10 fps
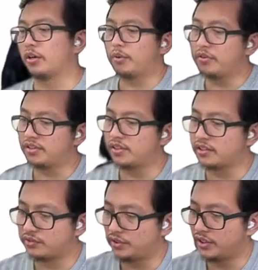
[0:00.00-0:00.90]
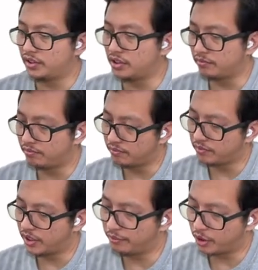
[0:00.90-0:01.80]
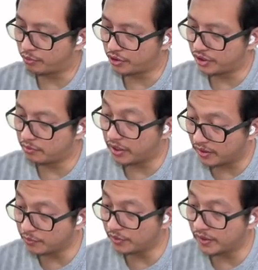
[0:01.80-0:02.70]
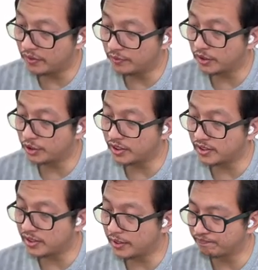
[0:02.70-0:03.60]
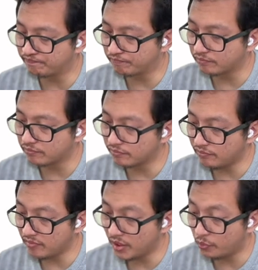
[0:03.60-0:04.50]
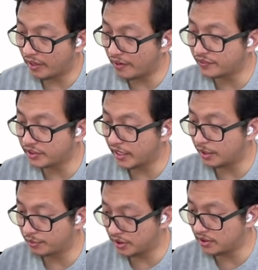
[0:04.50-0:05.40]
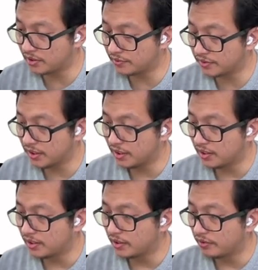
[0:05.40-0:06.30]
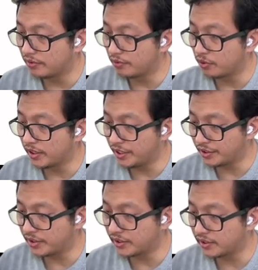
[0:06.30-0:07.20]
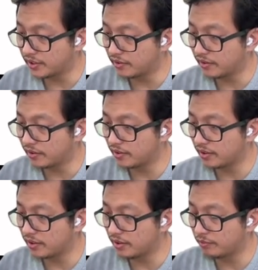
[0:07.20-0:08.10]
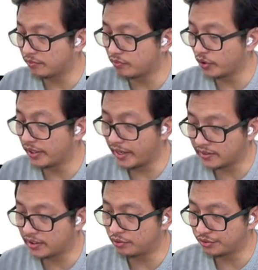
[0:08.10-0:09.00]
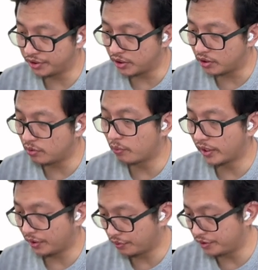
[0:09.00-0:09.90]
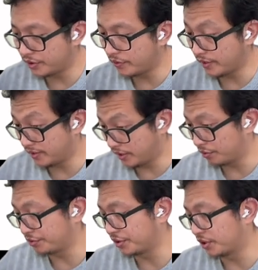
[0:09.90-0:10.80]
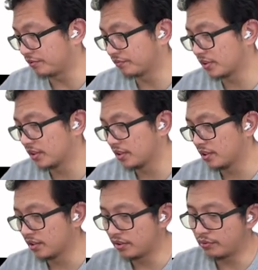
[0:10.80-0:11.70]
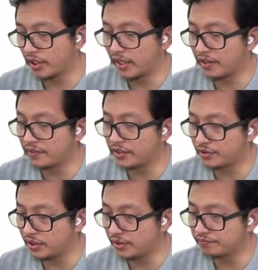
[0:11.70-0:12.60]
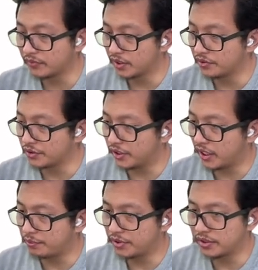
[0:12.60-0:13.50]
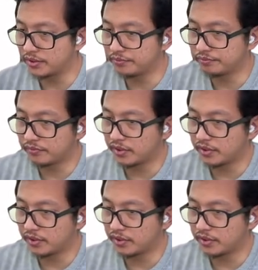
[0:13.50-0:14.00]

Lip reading: Okay, maybe it's not really good and proportional, but you can see that we have 3 ellipses for each when x equals 0, y equals 0, and z equals 0. So we can have these three ellipses.